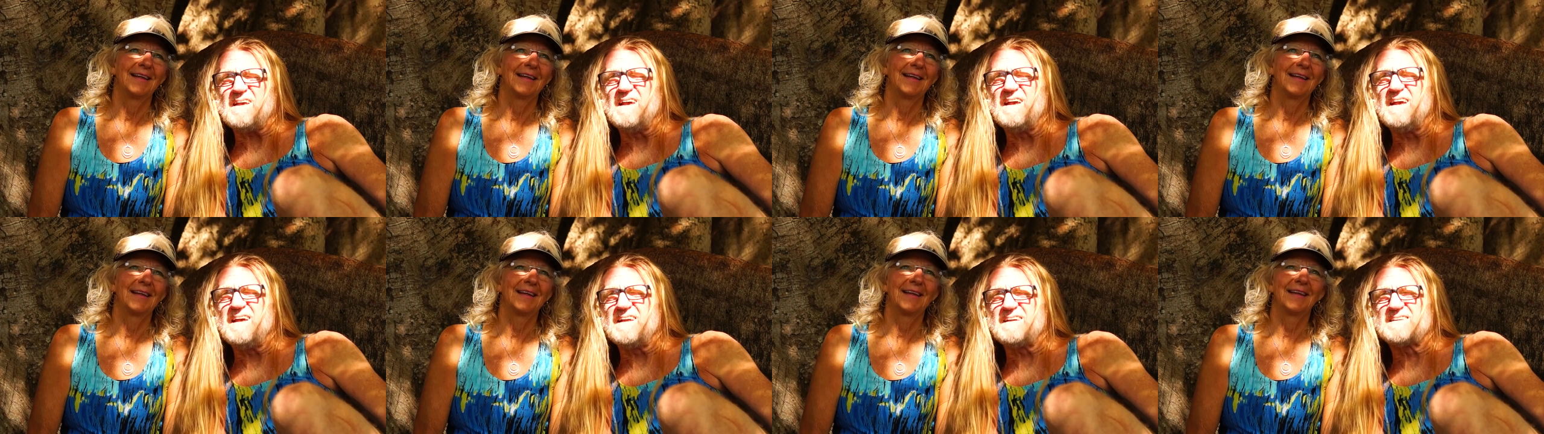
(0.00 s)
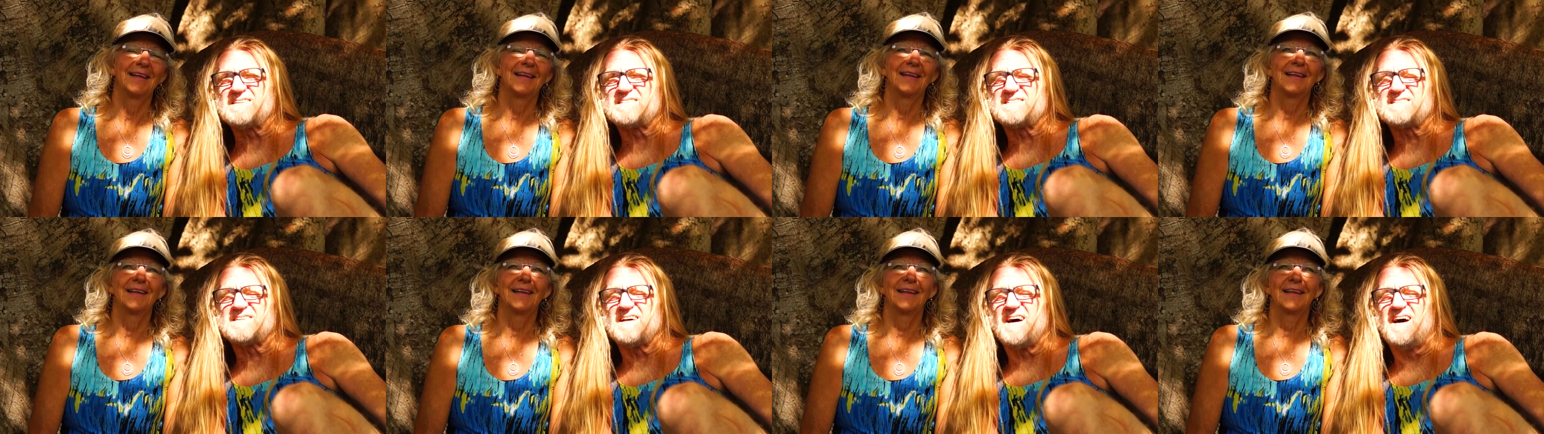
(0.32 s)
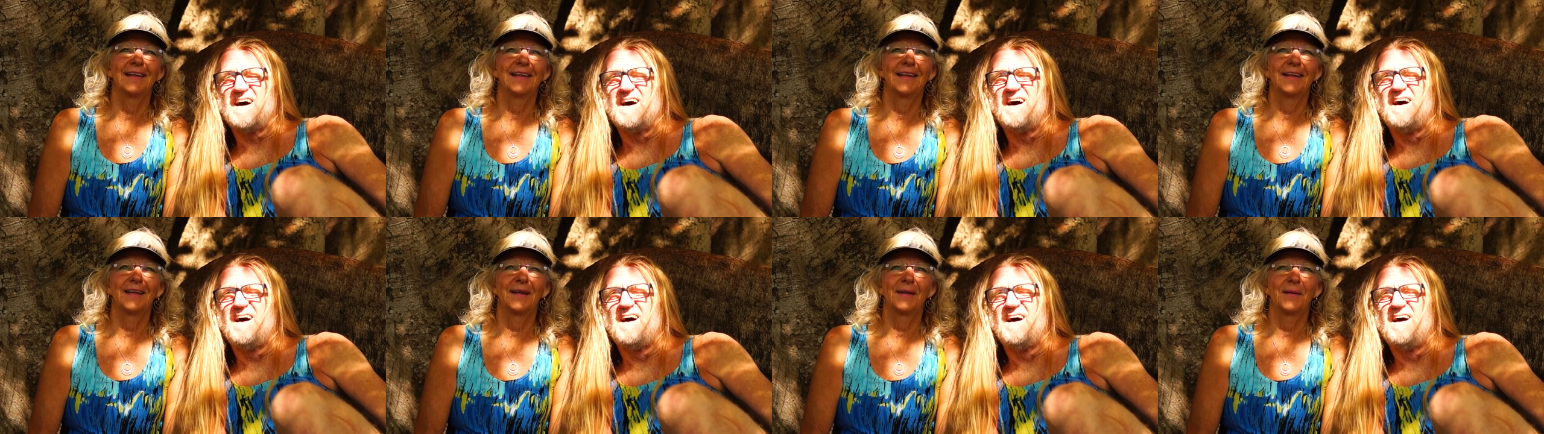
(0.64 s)
Speaker 1: It's
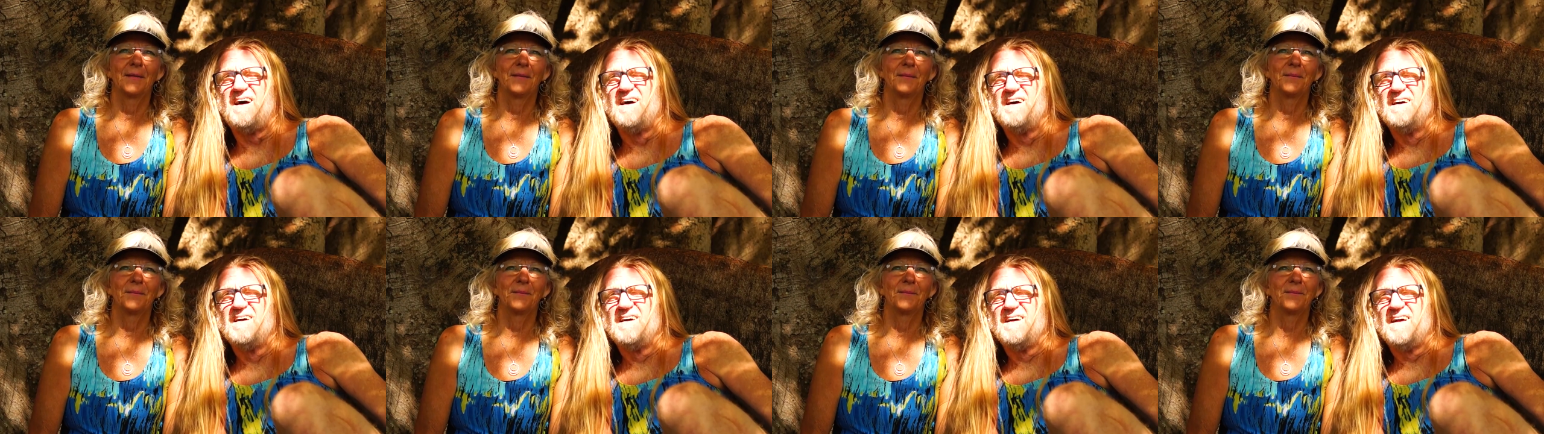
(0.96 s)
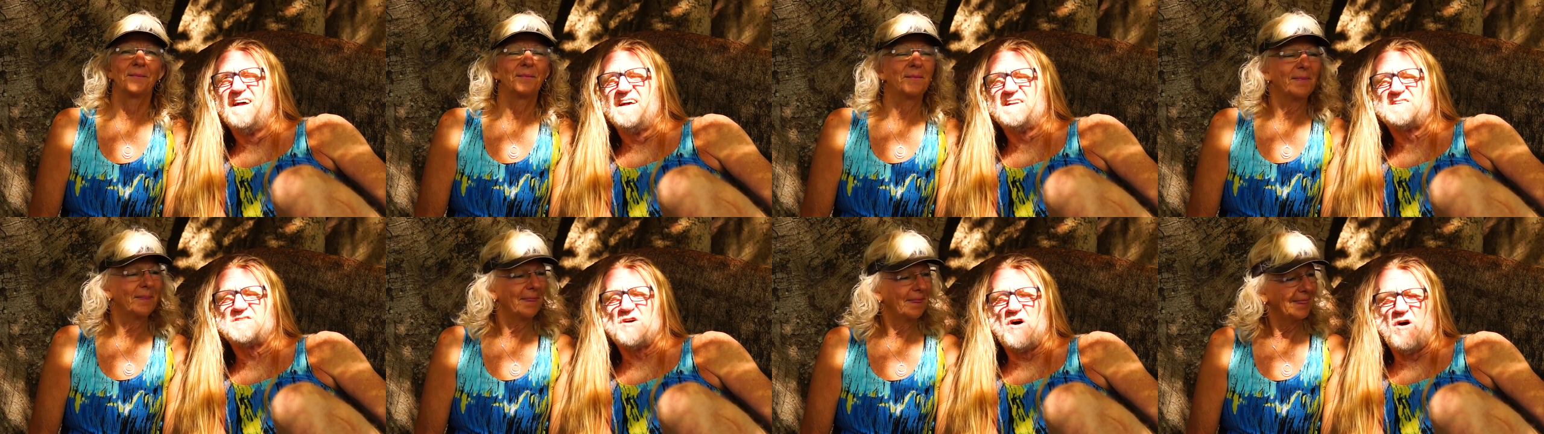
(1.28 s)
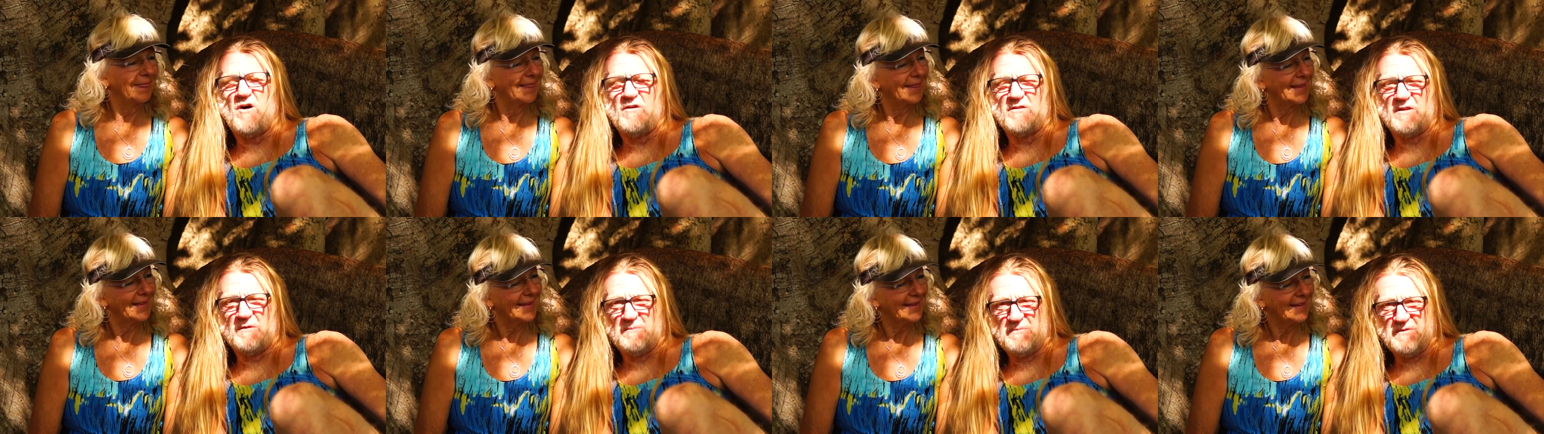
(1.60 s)
uh, it's
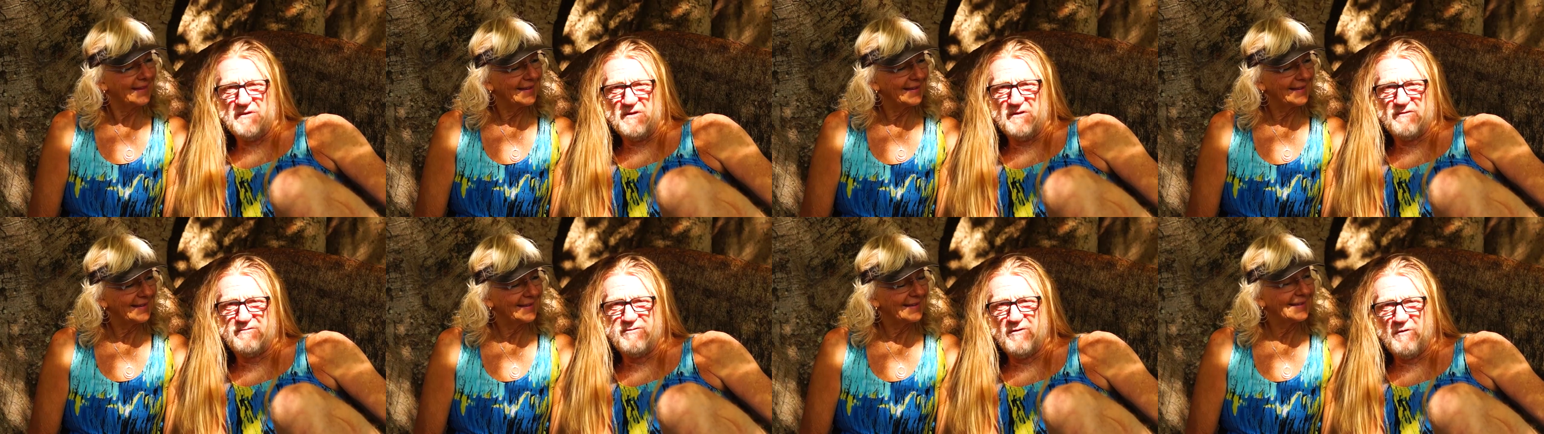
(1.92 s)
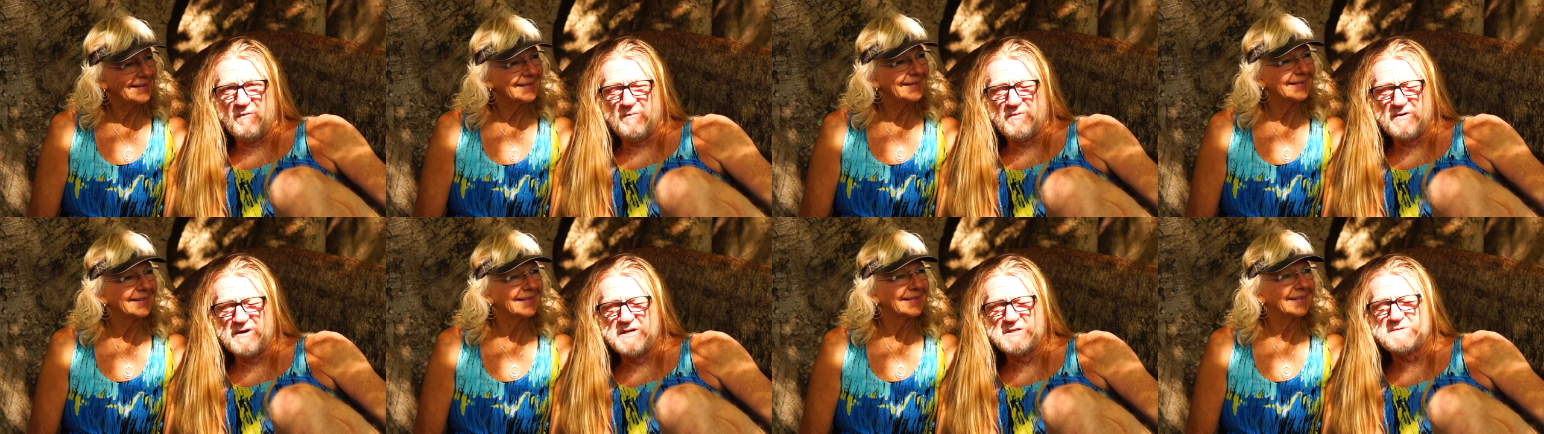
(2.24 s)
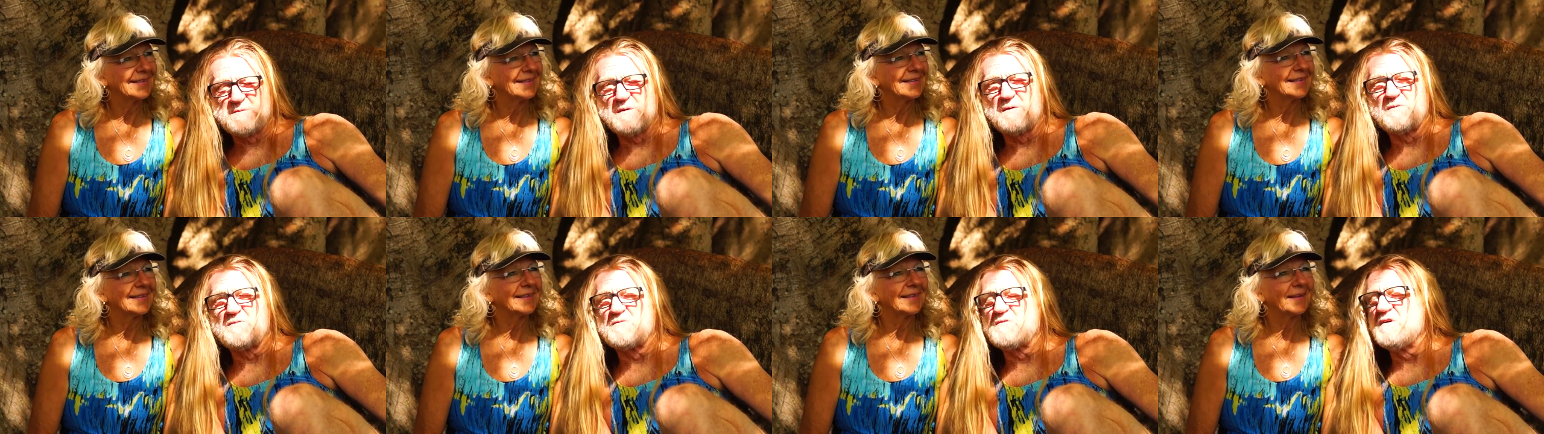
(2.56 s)
on the beautiful
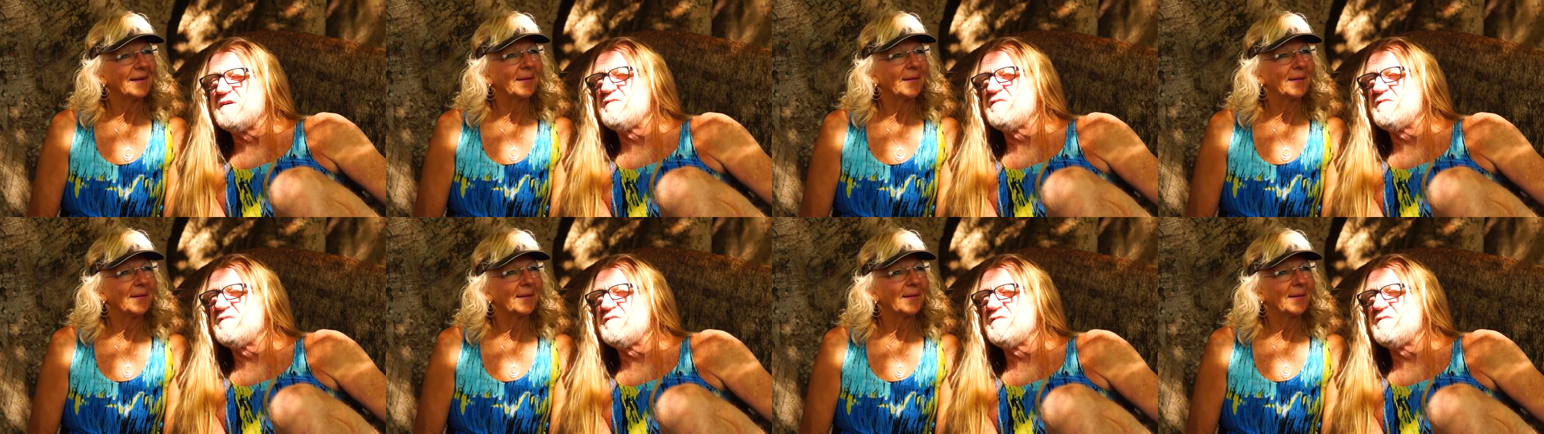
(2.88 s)
Brisbane